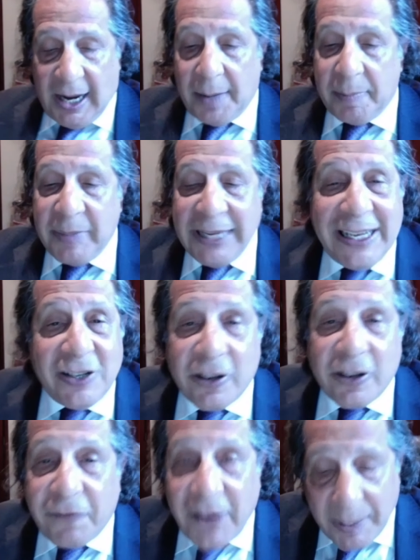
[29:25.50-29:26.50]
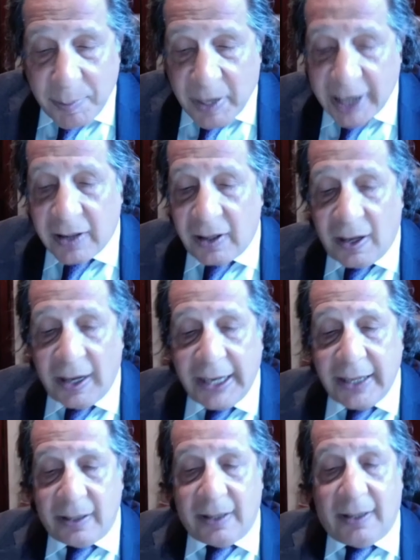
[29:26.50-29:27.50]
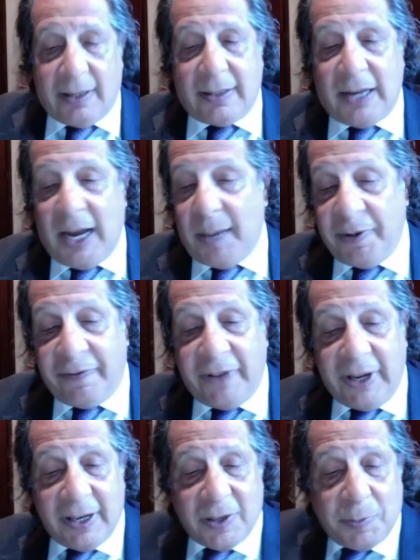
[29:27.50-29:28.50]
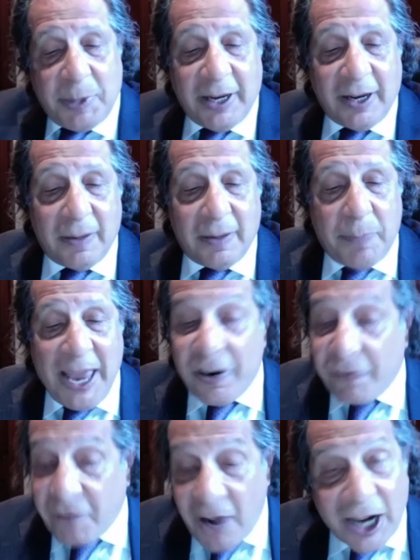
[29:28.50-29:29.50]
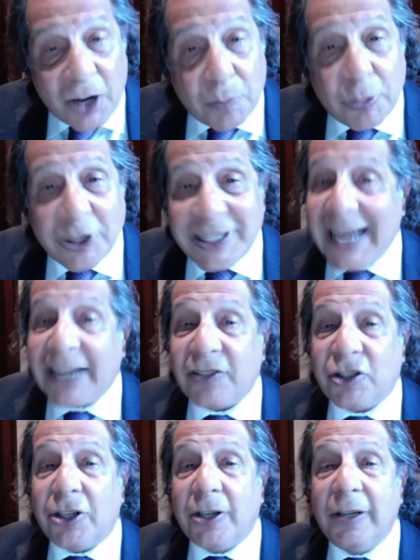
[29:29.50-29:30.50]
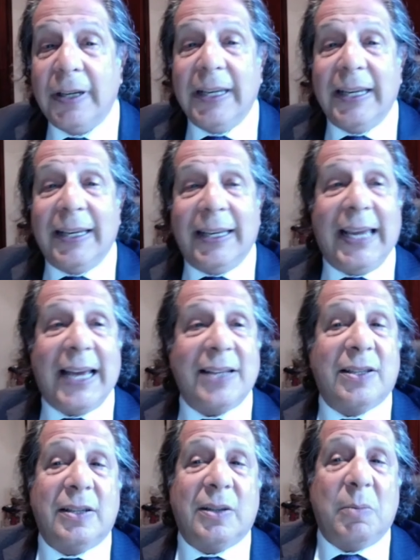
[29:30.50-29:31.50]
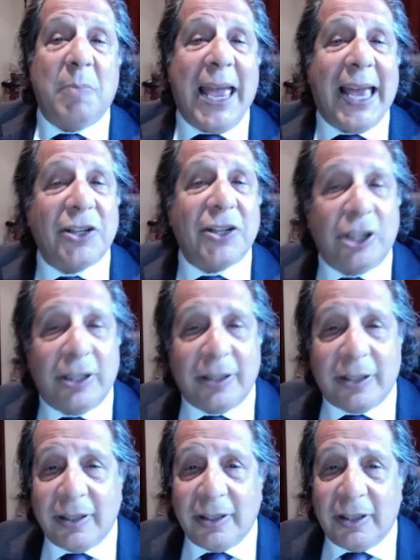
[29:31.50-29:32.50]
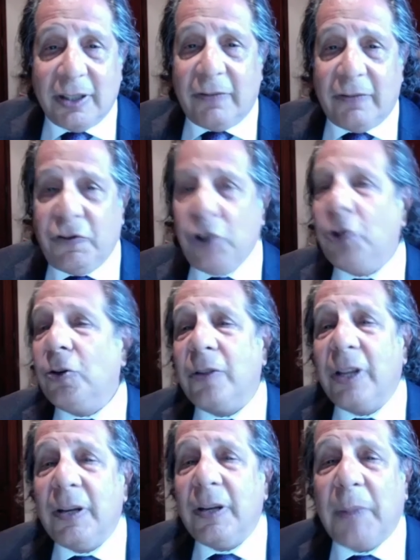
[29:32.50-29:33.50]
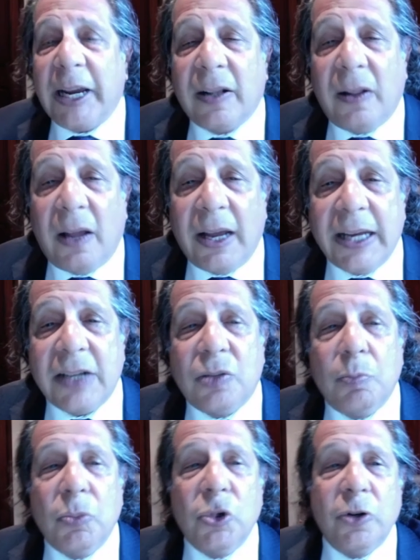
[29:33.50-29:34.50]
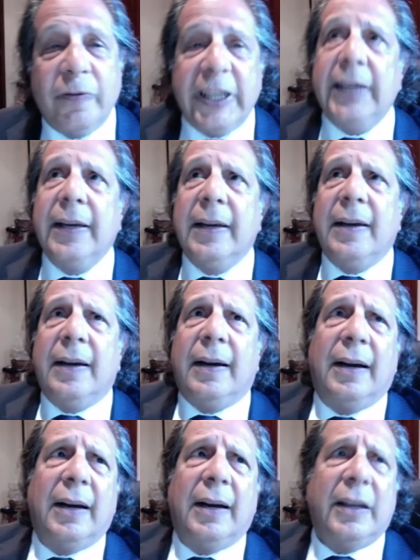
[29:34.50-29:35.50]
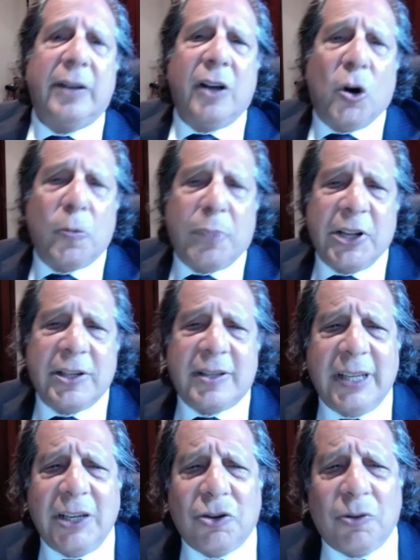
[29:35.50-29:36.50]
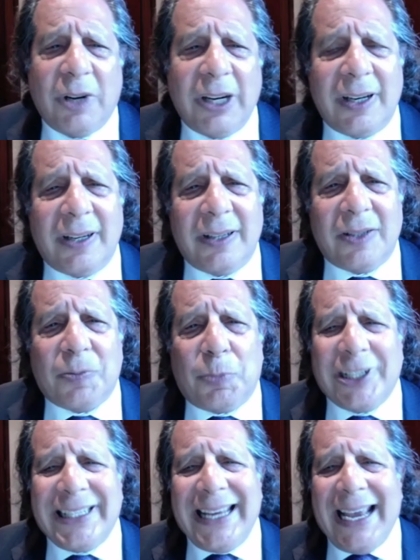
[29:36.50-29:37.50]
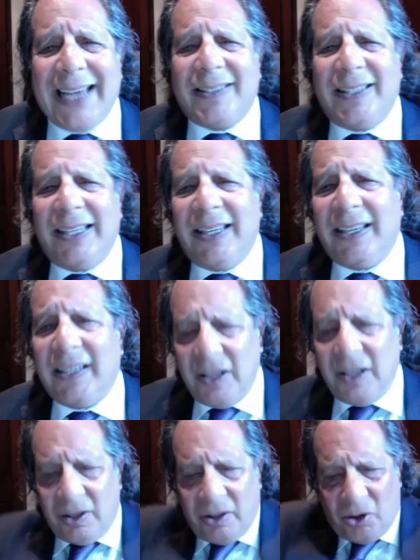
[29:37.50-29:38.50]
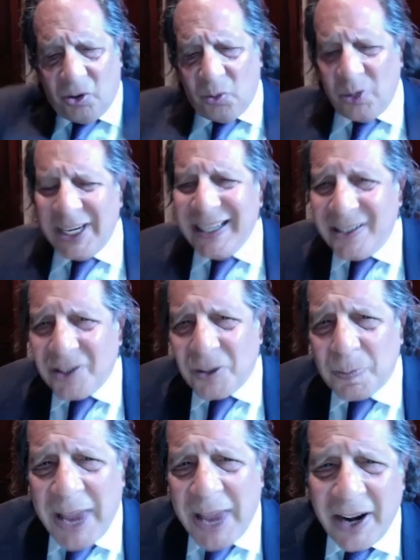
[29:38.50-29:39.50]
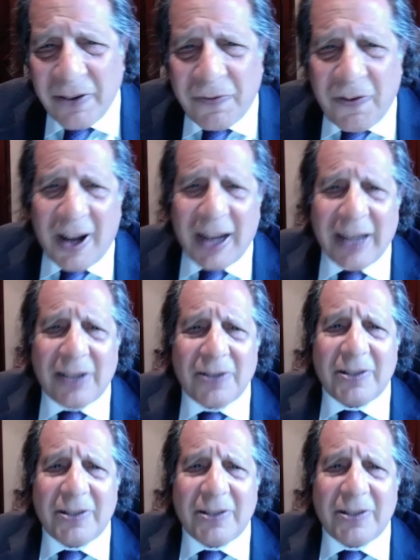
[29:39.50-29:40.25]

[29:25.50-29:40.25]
He's defamed my client on top of it as being a pedophile protector. He has this imagined view that my client's movie on Open Secret is protecting the real pedophiles